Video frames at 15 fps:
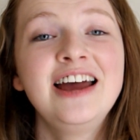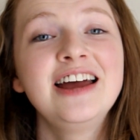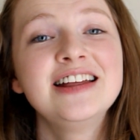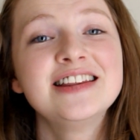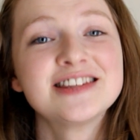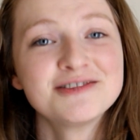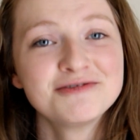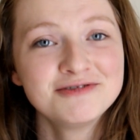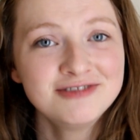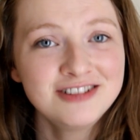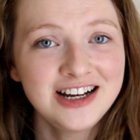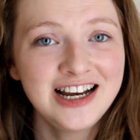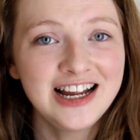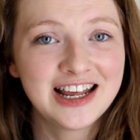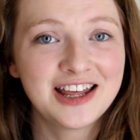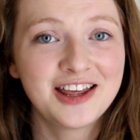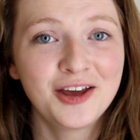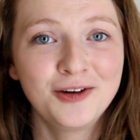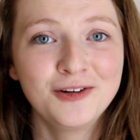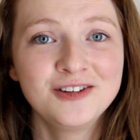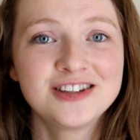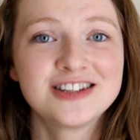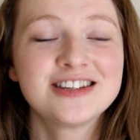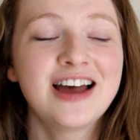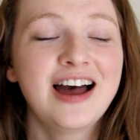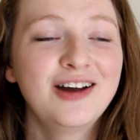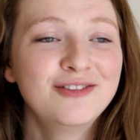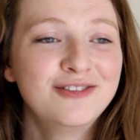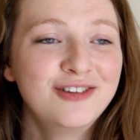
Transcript: It's really cute. I